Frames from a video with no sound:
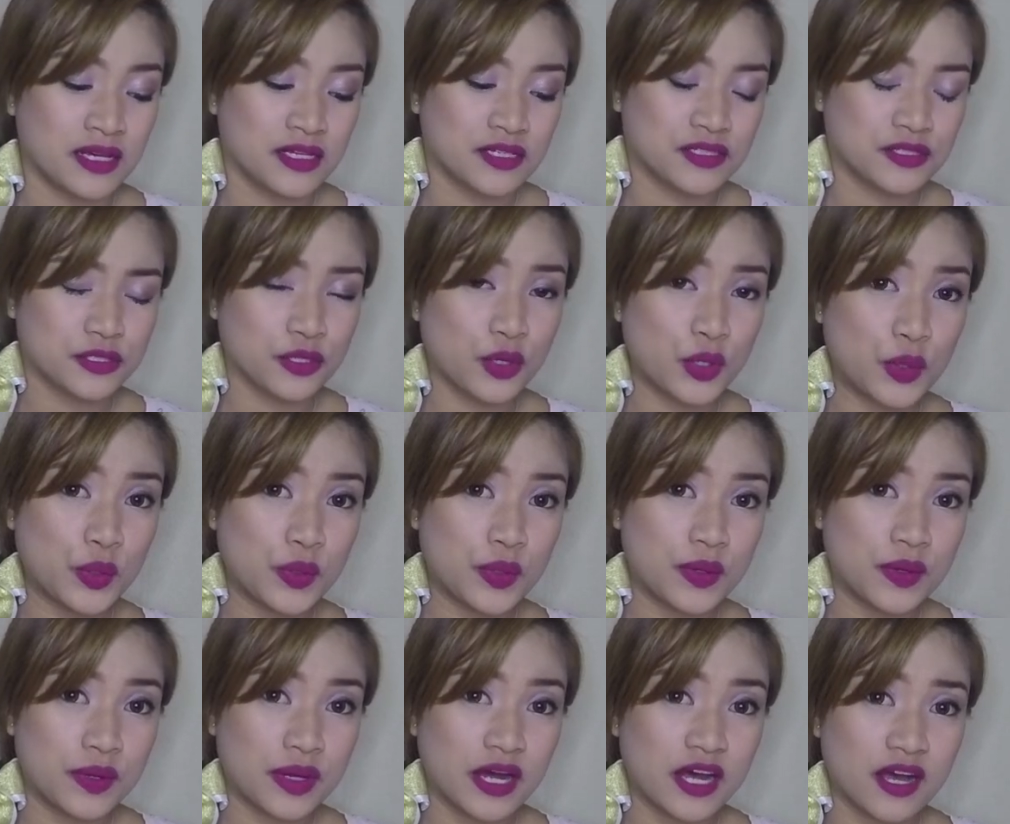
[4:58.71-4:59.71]

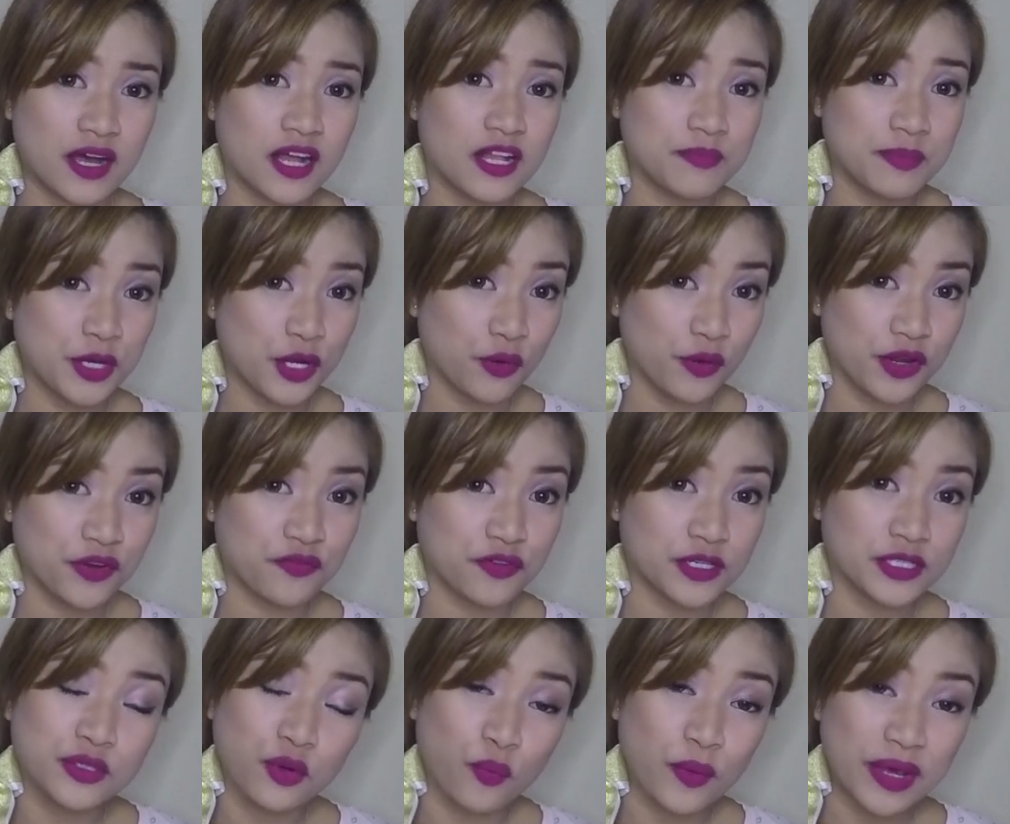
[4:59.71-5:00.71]
So I'll be going for
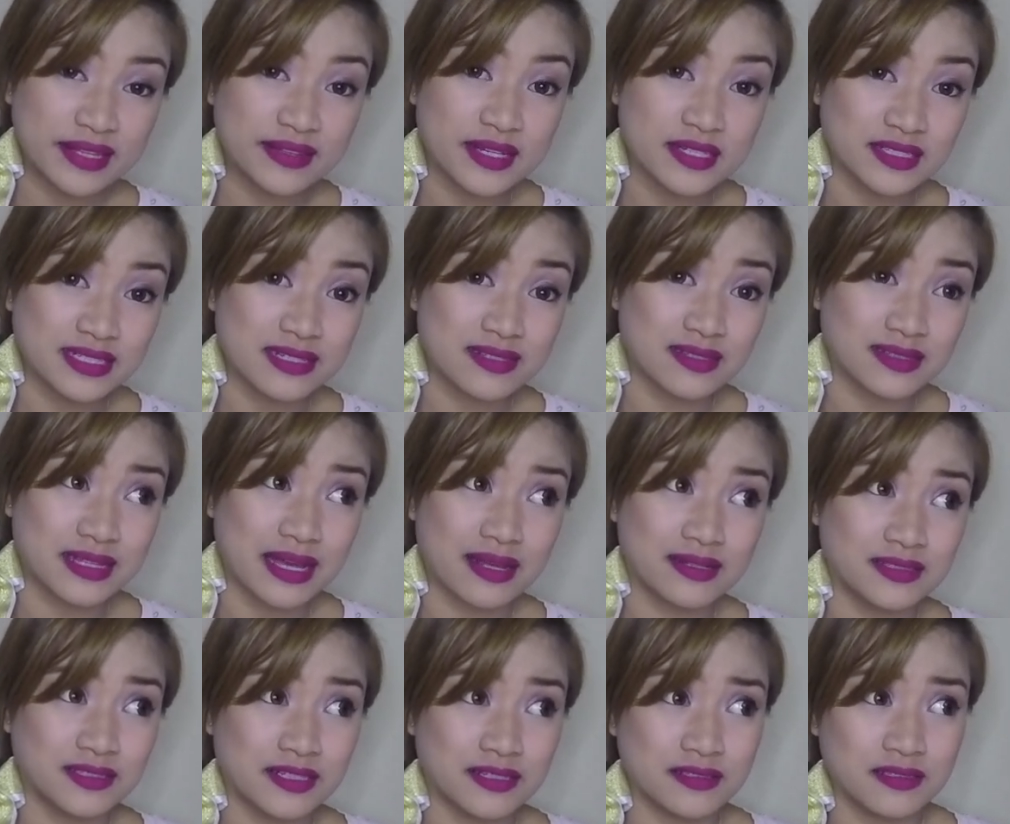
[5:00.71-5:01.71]
the weekdays instead,
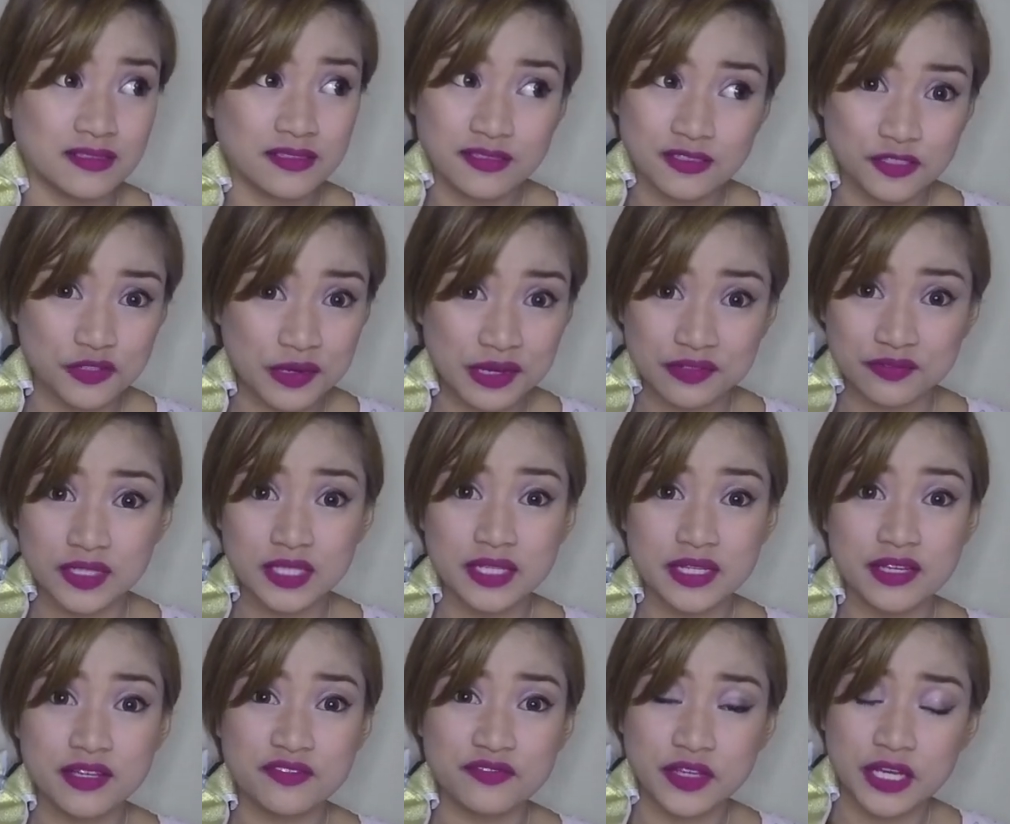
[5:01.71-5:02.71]
since you have a
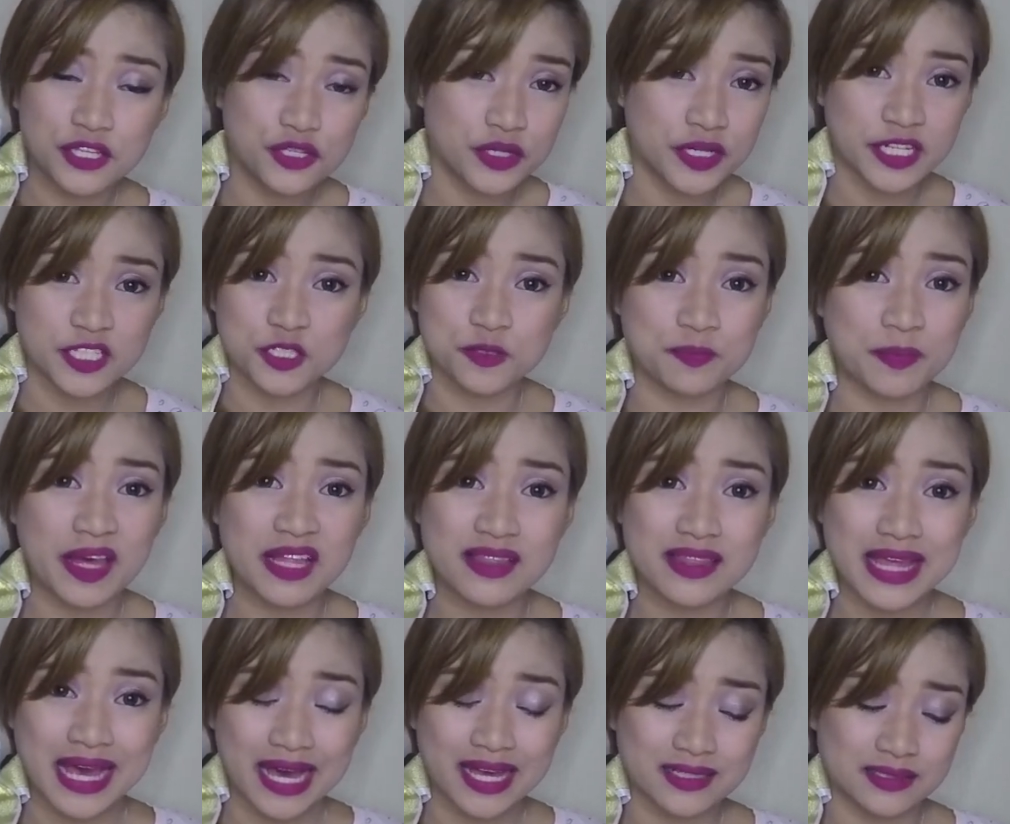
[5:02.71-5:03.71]
leave and you can spend
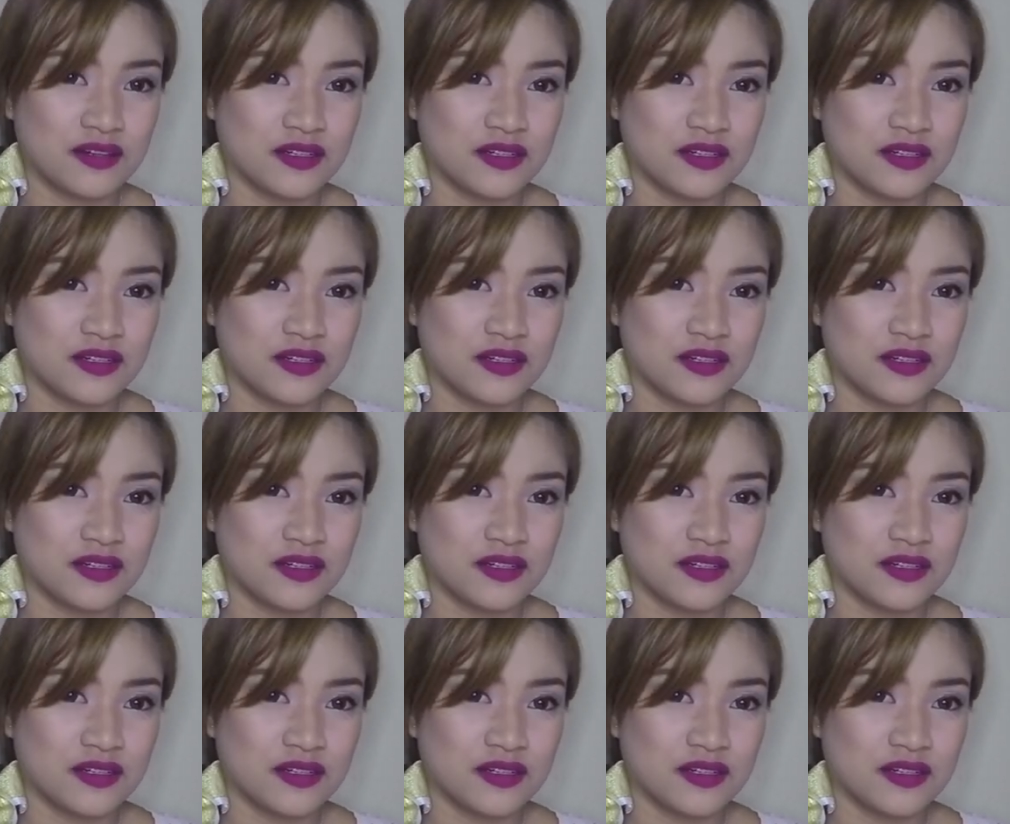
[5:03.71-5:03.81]
that.